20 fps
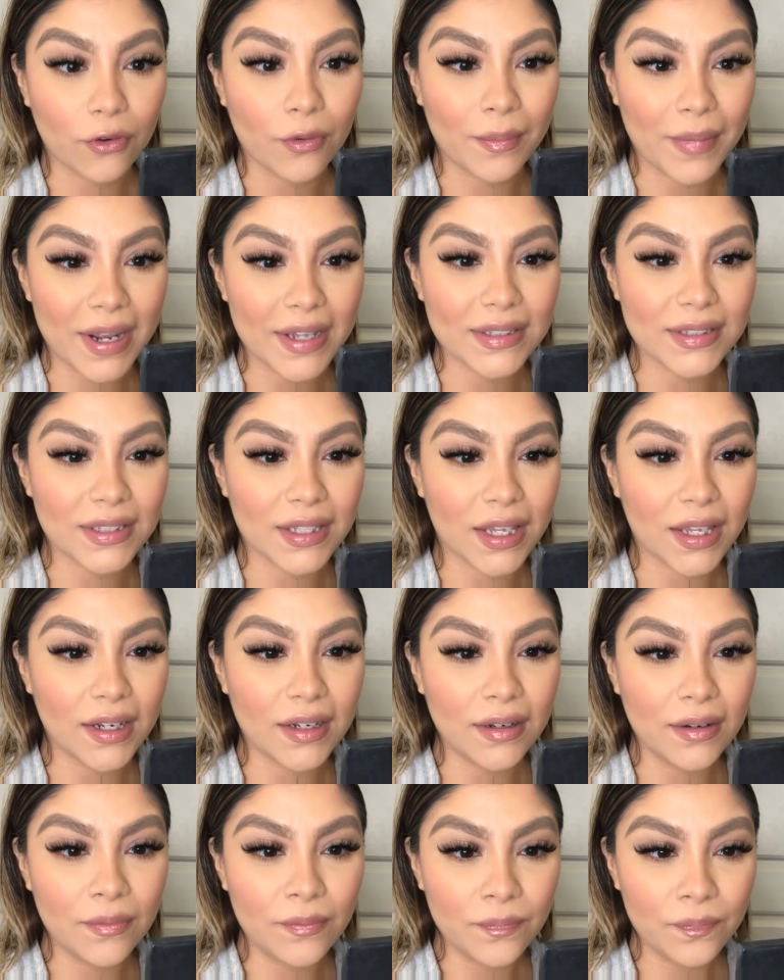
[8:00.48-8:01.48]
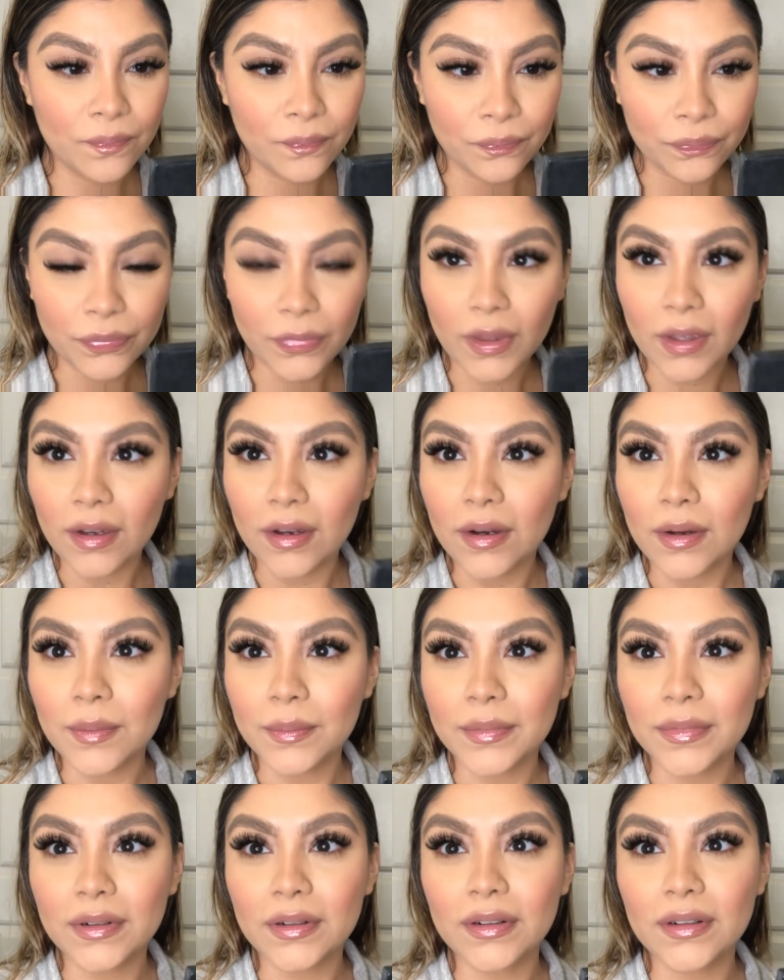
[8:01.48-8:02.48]
my skin.
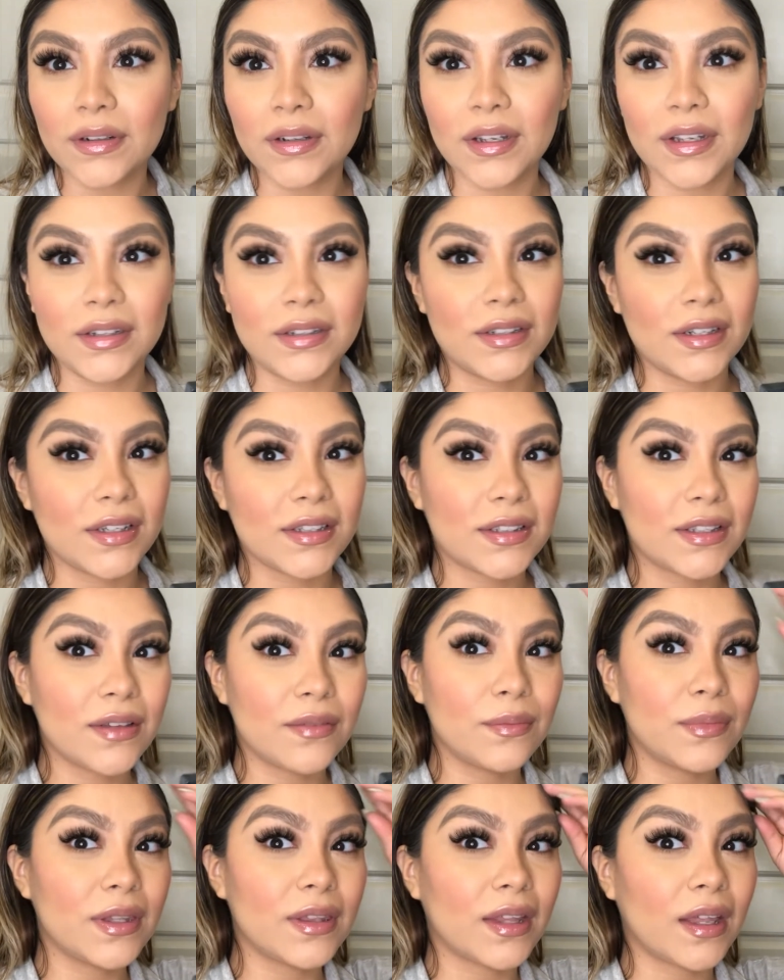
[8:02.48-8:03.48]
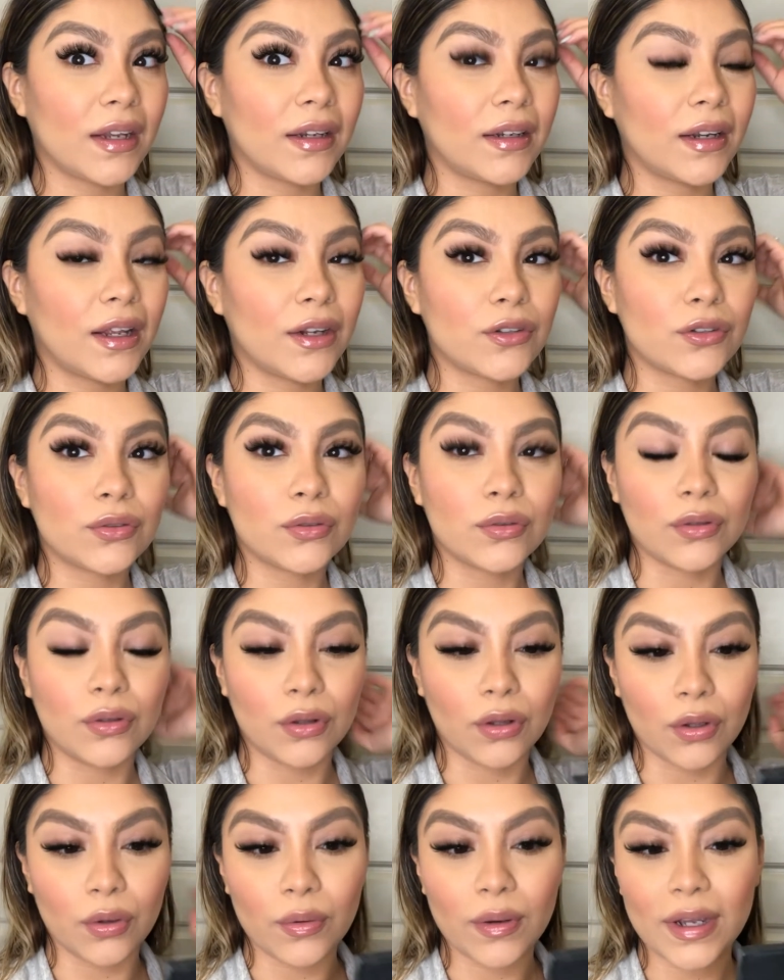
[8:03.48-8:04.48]
It does give me that natural
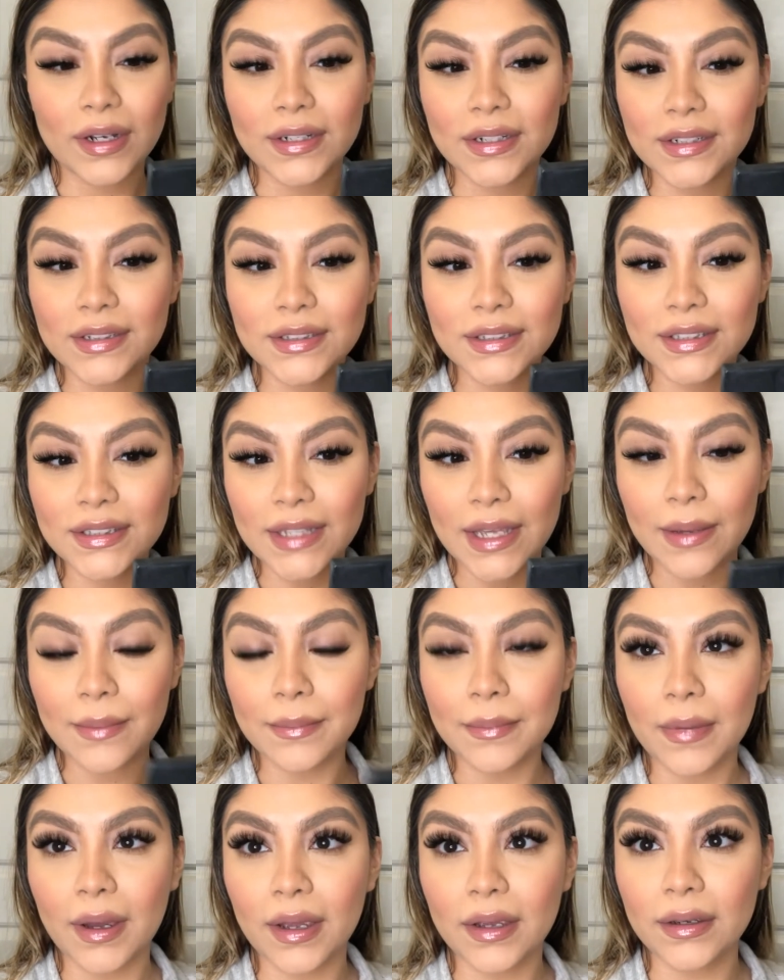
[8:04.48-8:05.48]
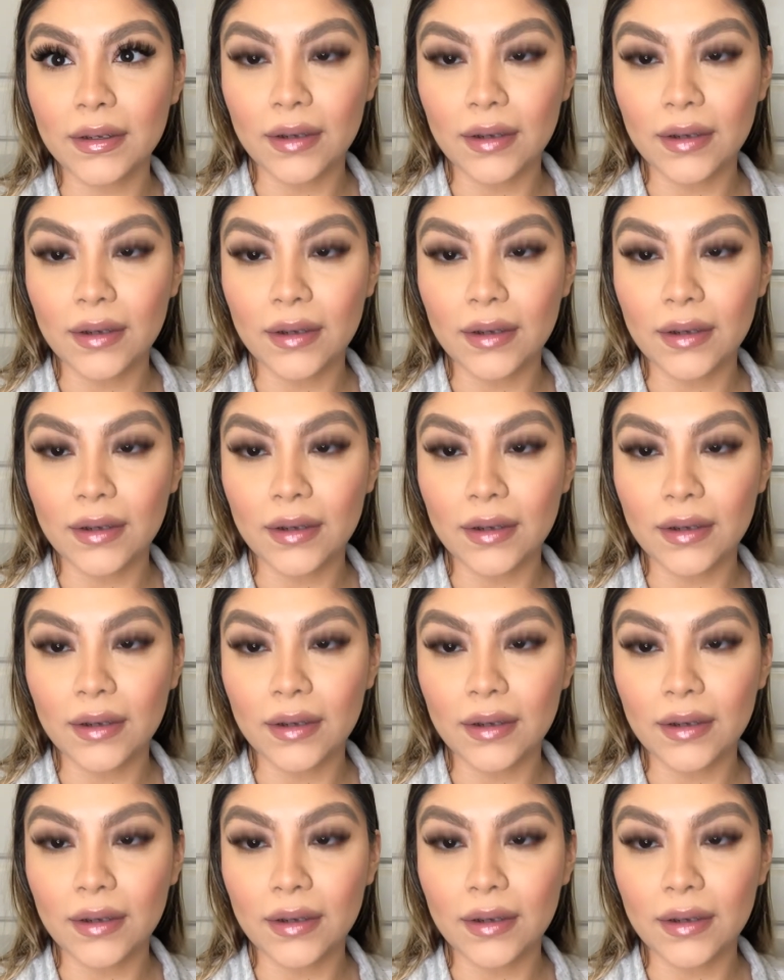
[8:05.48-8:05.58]
glow. I did set my